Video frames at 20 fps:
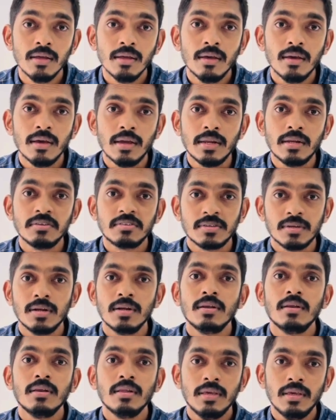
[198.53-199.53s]
in a
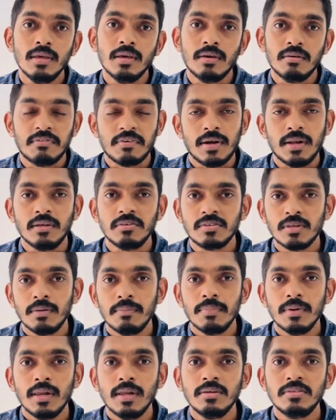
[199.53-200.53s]
certain year, for an
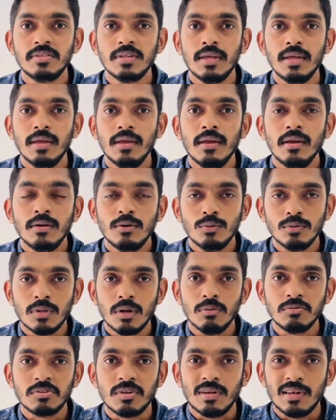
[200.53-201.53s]
example, let's say
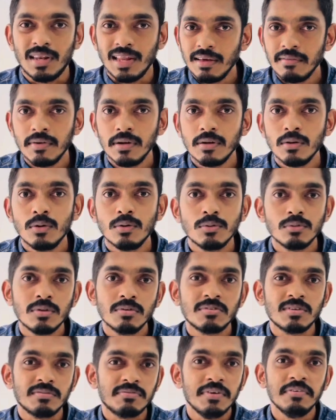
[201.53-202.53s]
2011 or
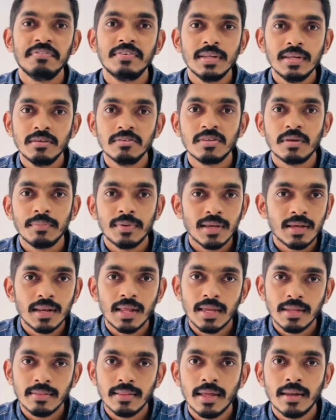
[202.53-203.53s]
2015, some year
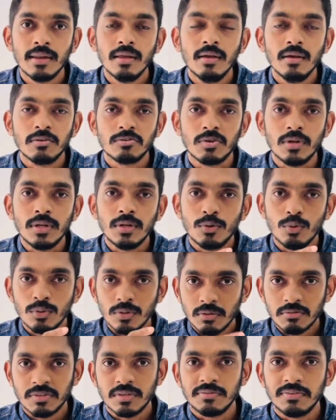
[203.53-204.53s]
like that. So in
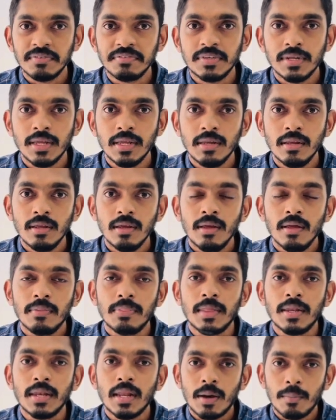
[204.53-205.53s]
2015,
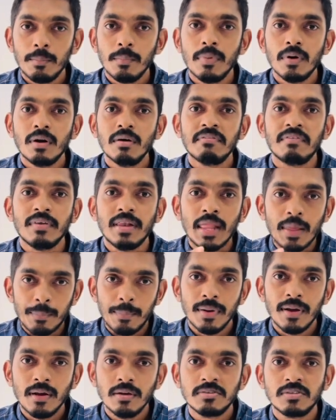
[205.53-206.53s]
the number of
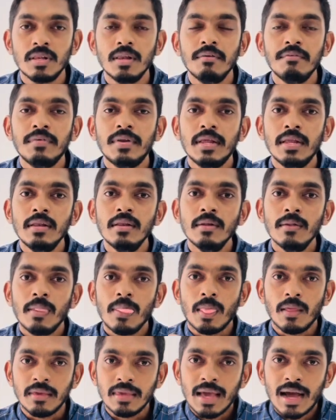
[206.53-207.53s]
leopards lived in
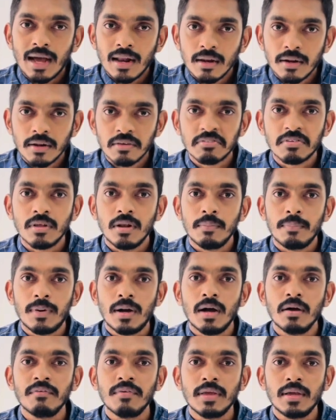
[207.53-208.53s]
Yal National
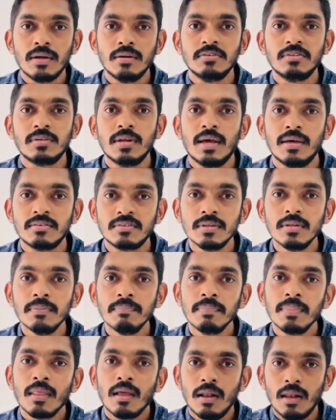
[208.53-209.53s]
Park we consider as the
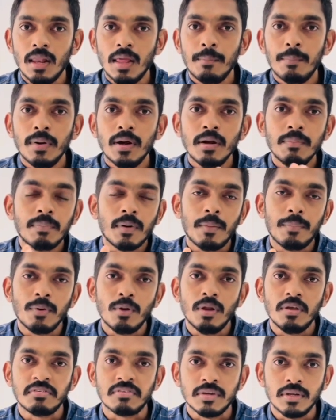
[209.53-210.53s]
leopard
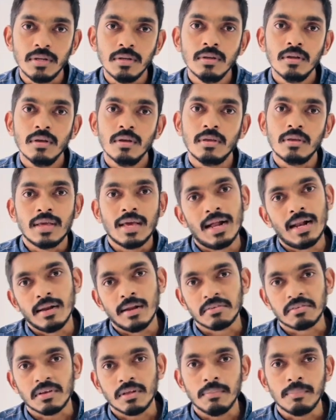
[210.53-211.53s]
population in Yal
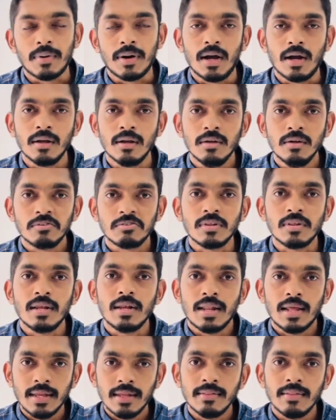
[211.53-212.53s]
National Park. So then
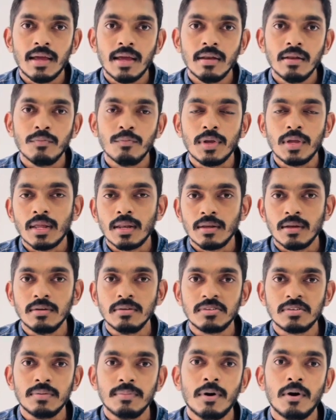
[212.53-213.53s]
like that, we can
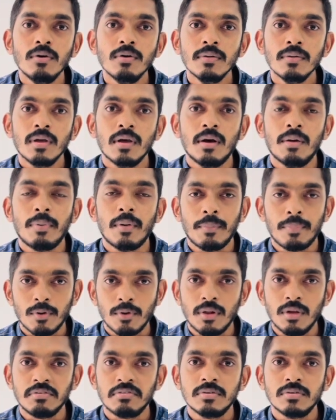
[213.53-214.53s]
consider about
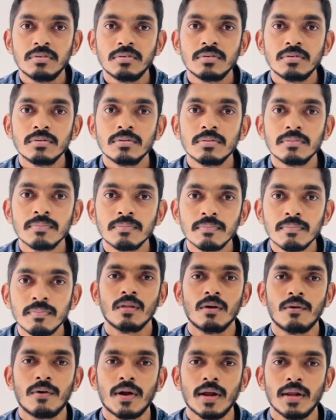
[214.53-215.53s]
populations.
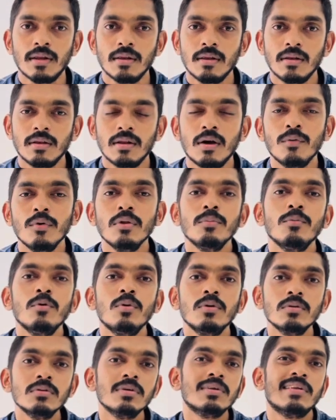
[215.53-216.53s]
Right. Now we'll move
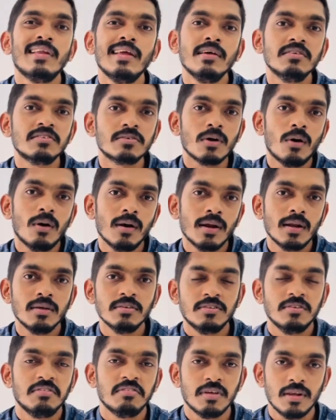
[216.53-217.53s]
on to the next
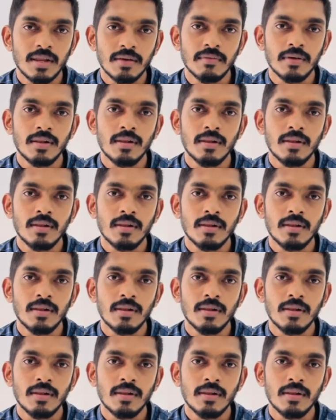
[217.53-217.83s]
organizational level.